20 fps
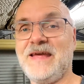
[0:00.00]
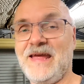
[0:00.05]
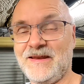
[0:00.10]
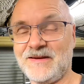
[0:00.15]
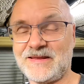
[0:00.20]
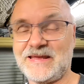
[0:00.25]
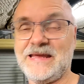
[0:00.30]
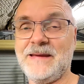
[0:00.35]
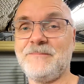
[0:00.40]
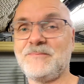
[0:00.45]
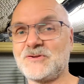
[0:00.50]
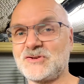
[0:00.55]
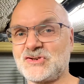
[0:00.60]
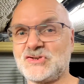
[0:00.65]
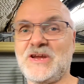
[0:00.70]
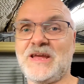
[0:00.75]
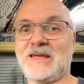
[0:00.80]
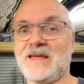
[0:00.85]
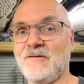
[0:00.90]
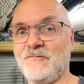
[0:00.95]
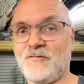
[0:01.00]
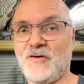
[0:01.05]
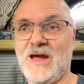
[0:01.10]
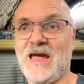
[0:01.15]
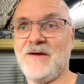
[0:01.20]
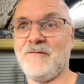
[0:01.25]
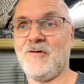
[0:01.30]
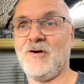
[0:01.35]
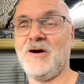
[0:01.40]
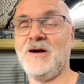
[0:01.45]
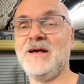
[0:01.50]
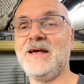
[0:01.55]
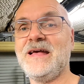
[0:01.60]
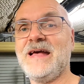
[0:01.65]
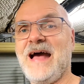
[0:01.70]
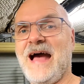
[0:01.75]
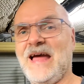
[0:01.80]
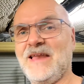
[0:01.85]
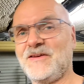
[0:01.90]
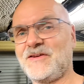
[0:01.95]
and keeps checking forever
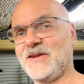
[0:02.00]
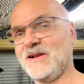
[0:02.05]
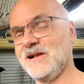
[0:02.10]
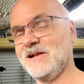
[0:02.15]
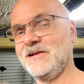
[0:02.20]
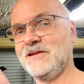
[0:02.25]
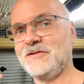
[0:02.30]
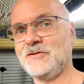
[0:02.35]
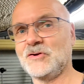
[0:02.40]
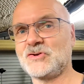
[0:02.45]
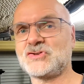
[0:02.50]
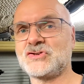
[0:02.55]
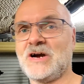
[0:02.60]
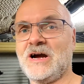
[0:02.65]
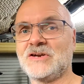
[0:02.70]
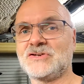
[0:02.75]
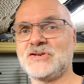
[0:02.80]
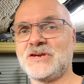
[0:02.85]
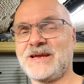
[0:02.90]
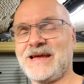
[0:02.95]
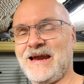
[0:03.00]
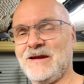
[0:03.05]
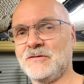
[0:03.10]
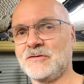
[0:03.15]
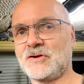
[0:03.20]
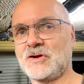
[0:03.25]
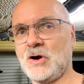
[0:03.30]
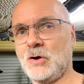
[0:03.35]
until your charging current